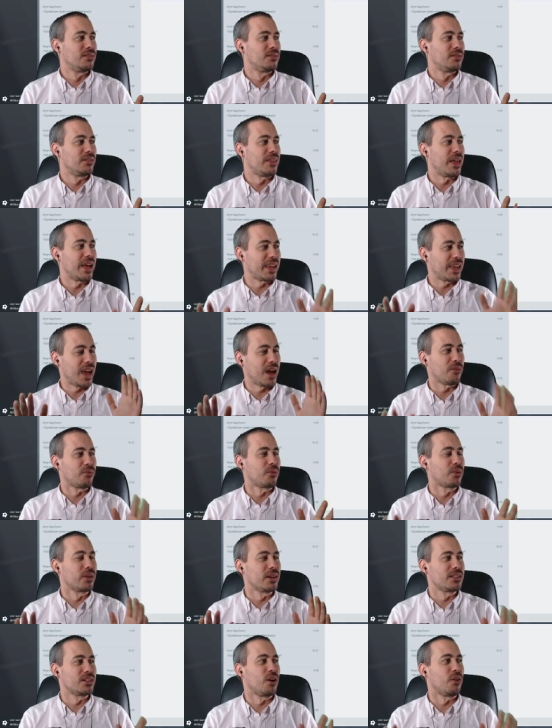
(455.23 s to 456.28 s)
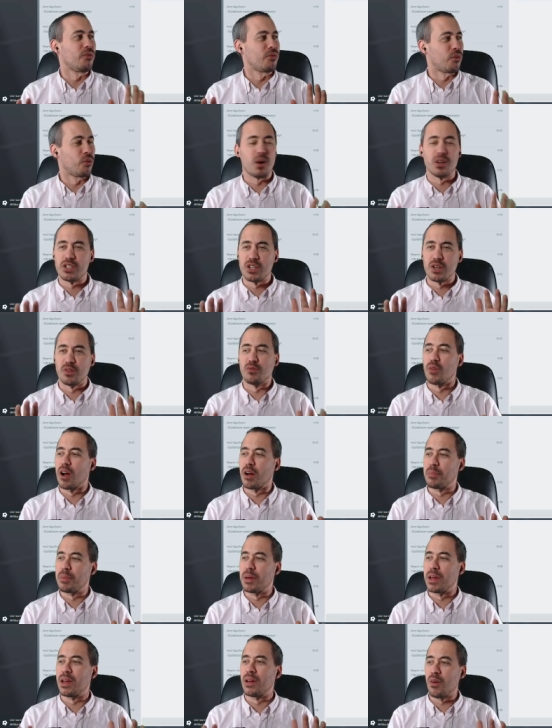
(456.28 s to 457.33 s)
that can't really tell if they're watching
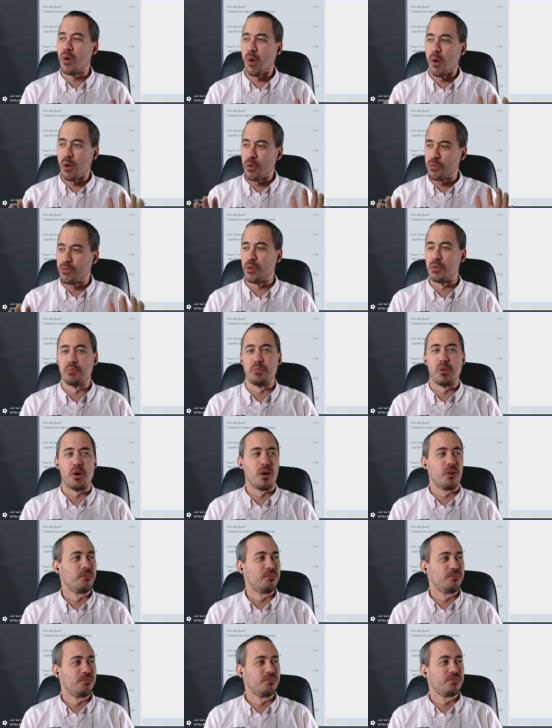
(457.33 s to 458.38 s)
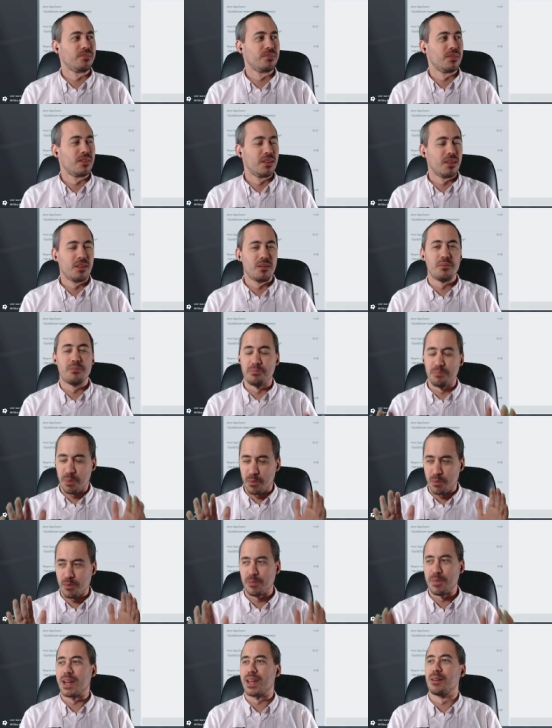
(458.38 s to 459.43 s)
rugby or football. But we're
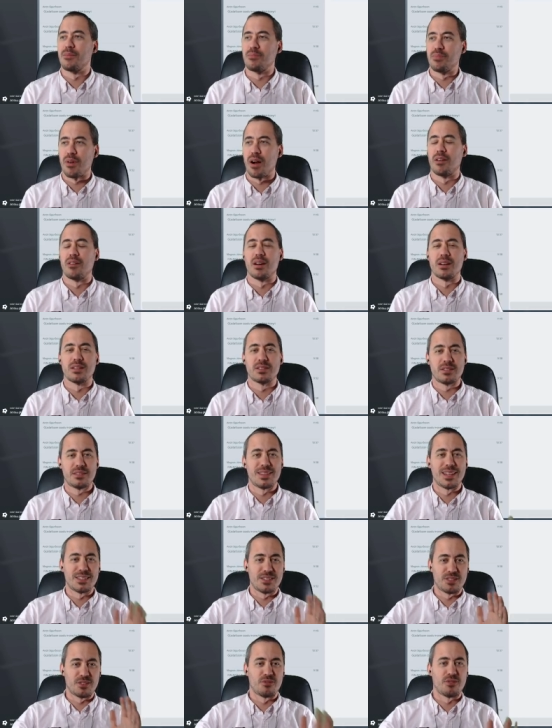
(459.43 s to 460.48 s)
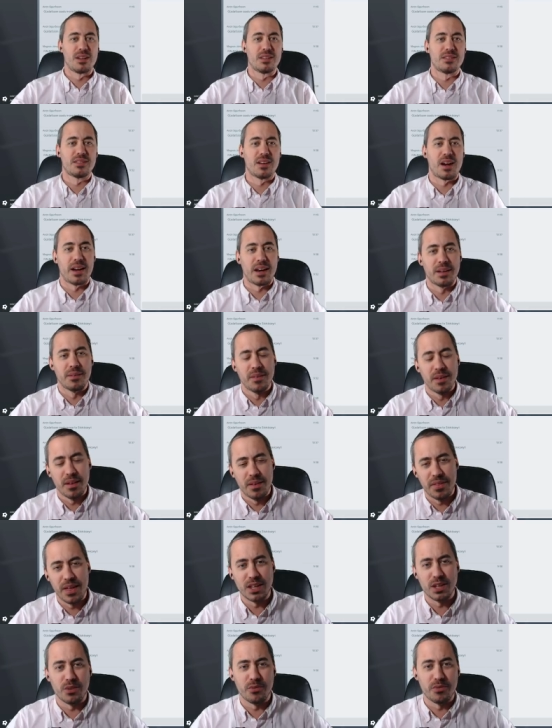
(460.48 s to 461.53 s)
making progress. That's a great signing.
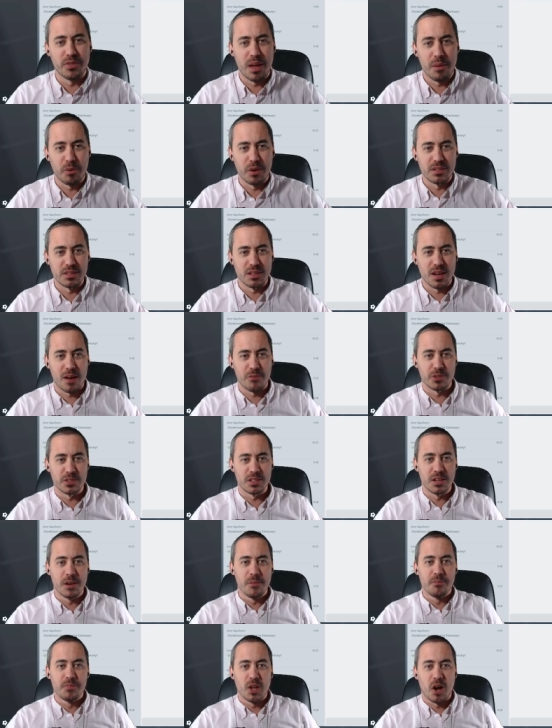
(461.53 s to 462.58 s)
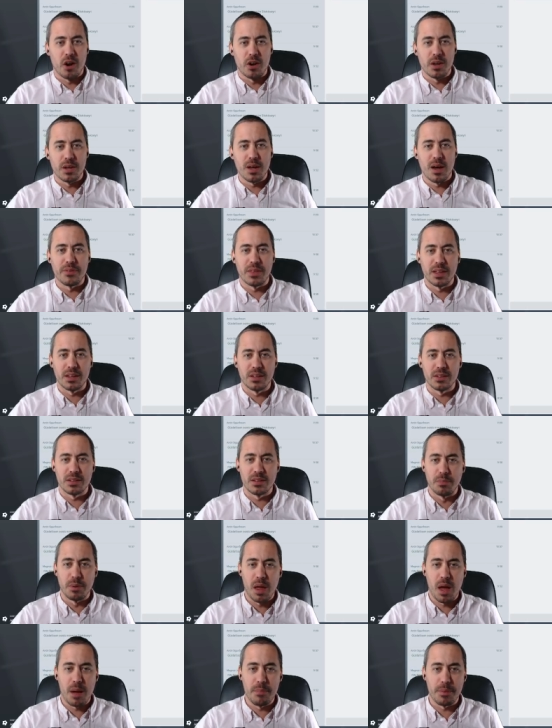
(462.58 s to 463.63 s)
Thank you for that press conference. Are you confident Giz can
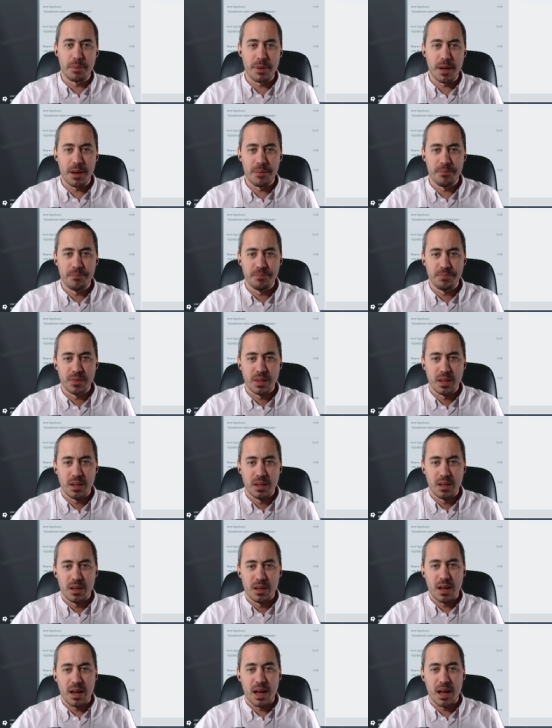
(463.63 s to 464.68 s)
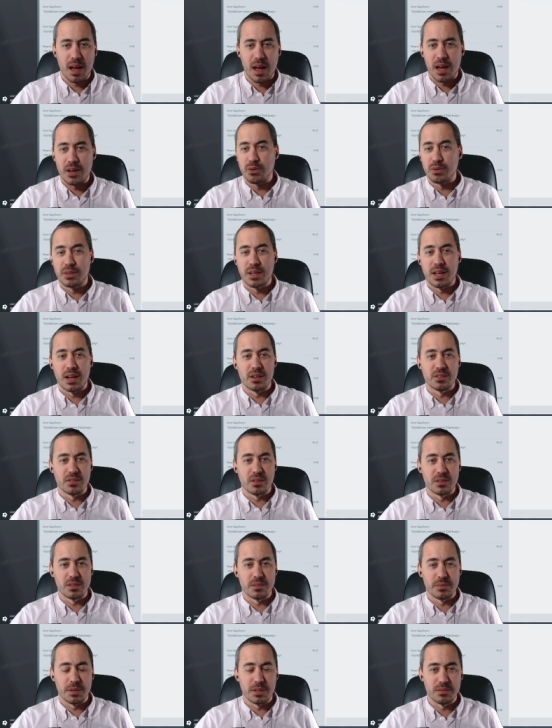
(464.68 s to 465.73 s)
blah blah blah? I, I, don't care as long as
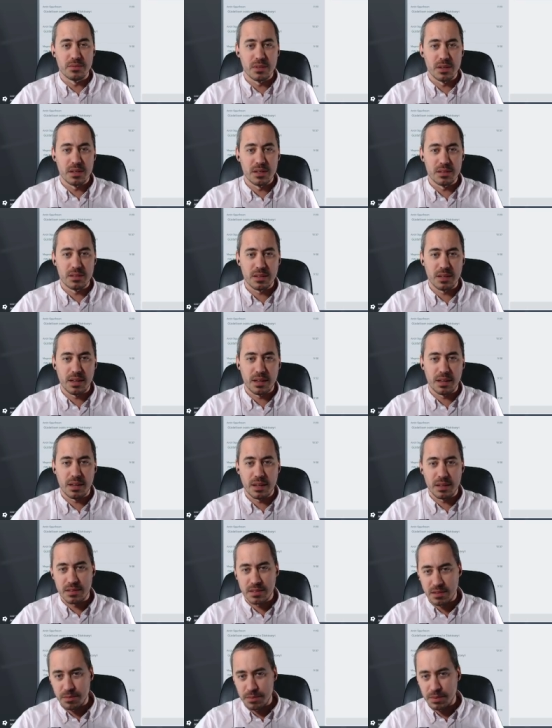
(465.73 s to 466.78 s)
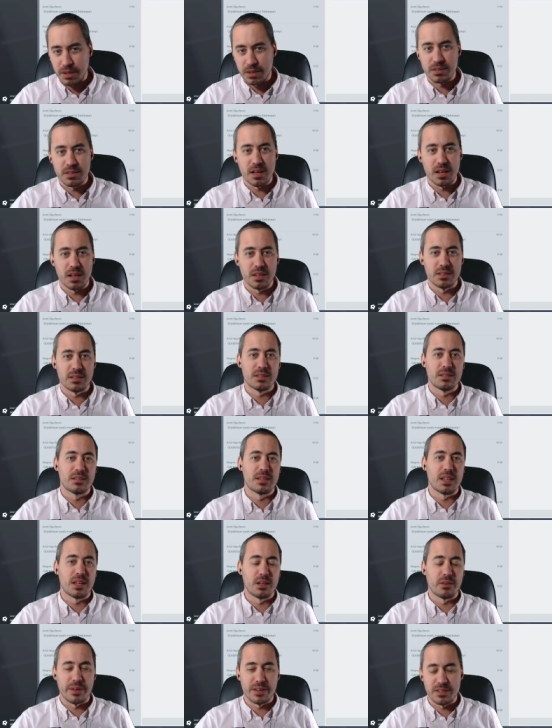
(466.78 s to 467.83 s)
somebody else does. It, yes, somebody else does.
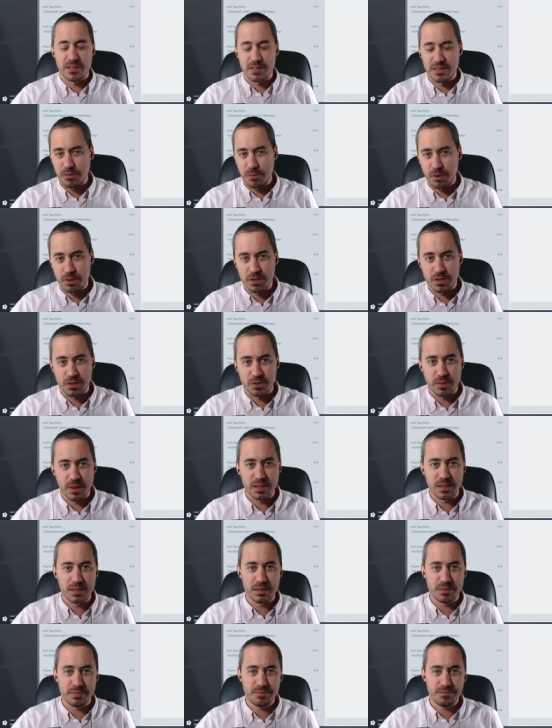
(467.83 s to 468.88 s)
Thank you for asking the same question twice.